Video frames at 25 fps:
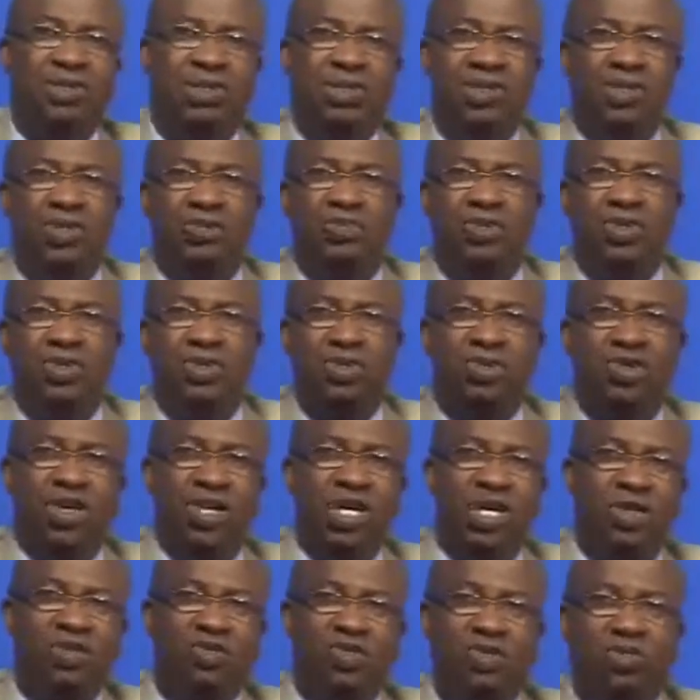This we
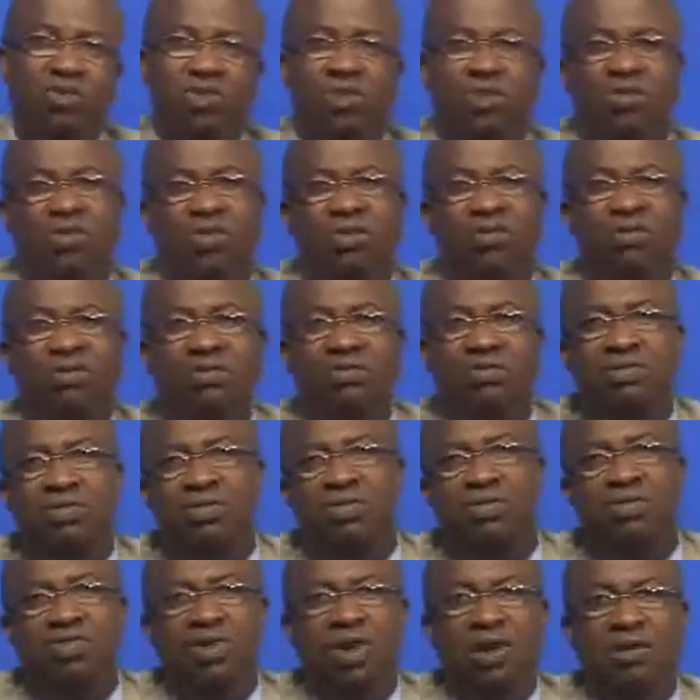usually do between
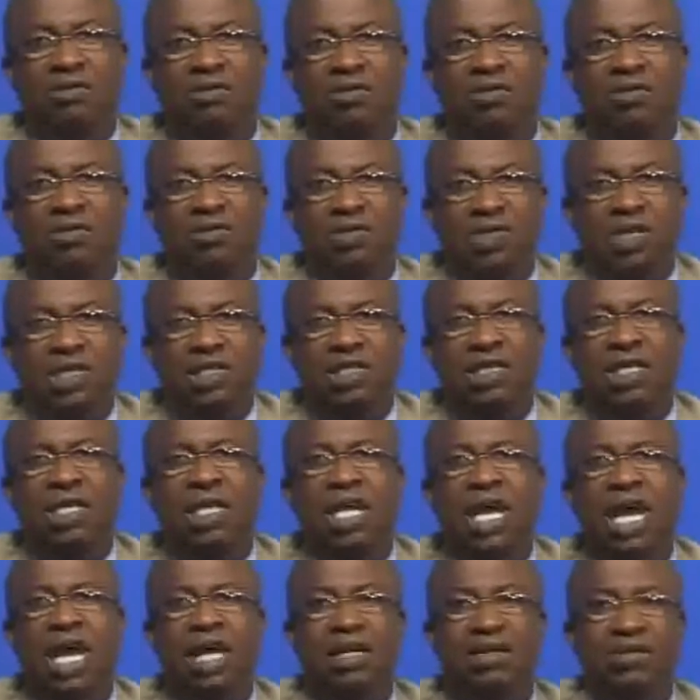12 to 16
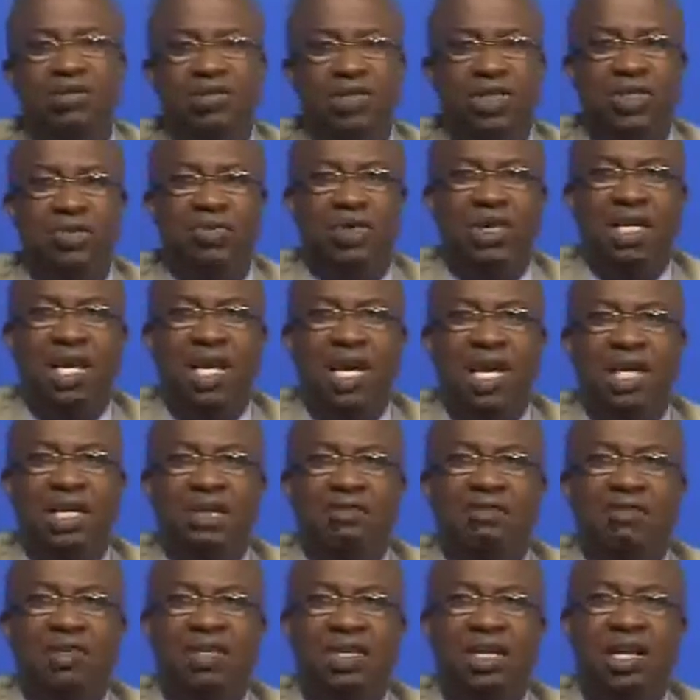hours to see whether
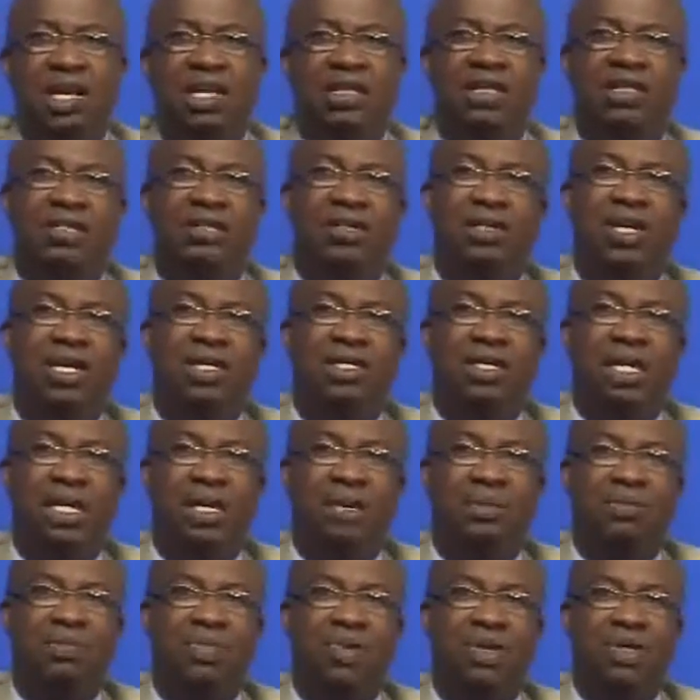any fertilization has
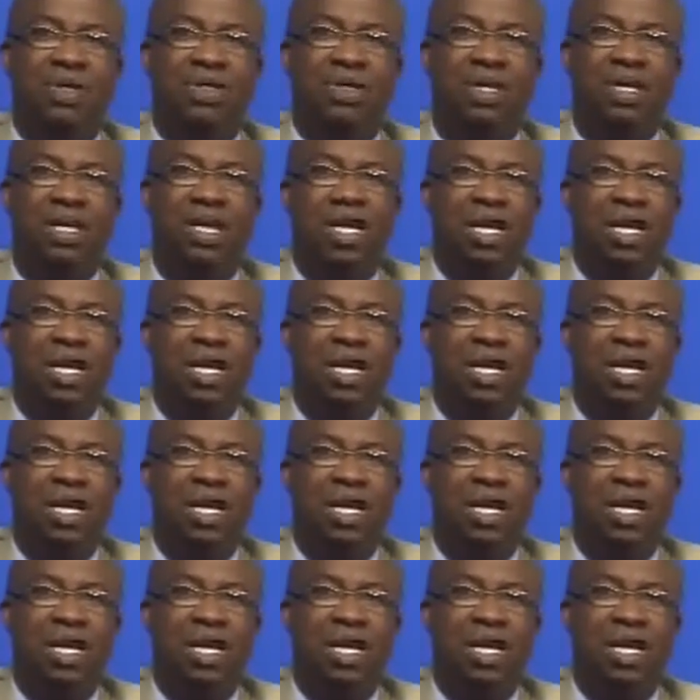taken place.